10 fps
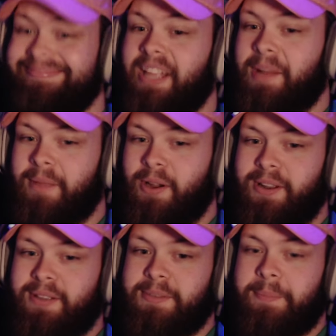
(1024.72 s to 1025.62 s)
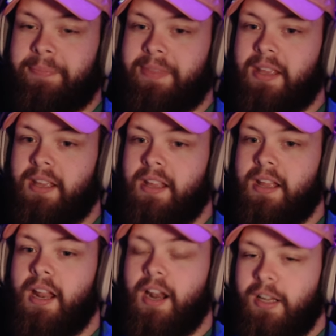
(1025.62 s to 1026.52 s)
Yep, there it is.
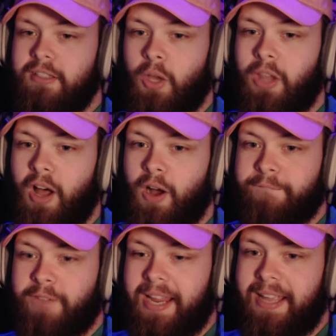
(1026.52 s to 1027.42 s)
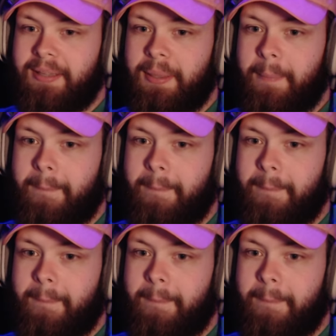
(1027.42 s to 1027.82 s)
So long, friend!